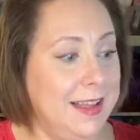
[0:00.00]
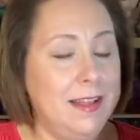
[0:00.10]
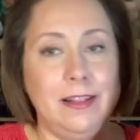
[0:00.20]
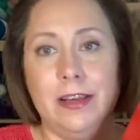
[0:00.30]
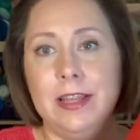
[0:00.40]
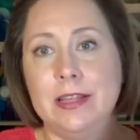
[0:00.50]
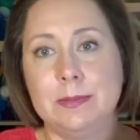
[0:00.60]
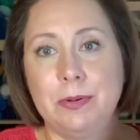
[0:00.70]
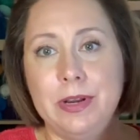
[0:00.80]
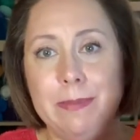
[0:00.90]
Look at this
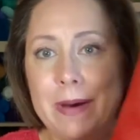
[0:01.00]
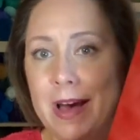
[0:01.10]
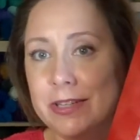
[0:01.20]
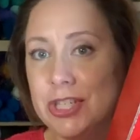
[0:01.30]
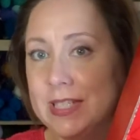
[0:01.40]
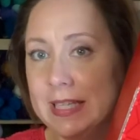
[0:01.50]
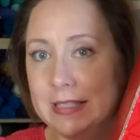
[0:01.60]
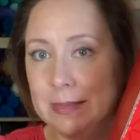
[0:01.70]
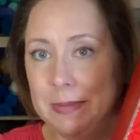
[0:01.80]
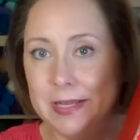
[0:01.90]
pretty box she sent
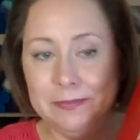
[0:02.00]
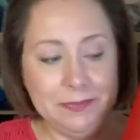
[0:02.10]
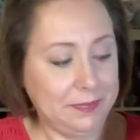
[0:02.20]
them in.